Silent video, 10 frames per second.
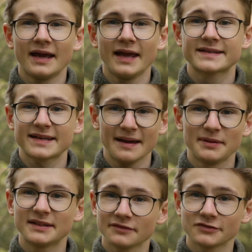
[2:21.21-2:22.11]
it can
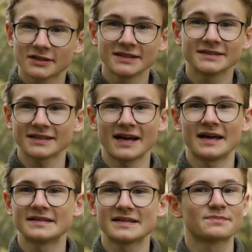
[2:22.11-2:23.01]
be difficult
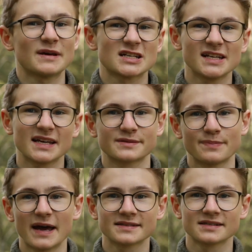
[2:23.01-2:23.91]
and especially
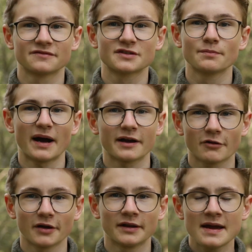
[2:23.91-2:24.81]
expensive to buy
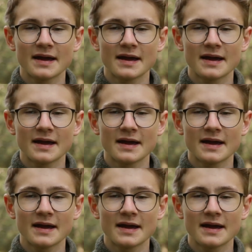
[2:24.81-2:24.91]
one.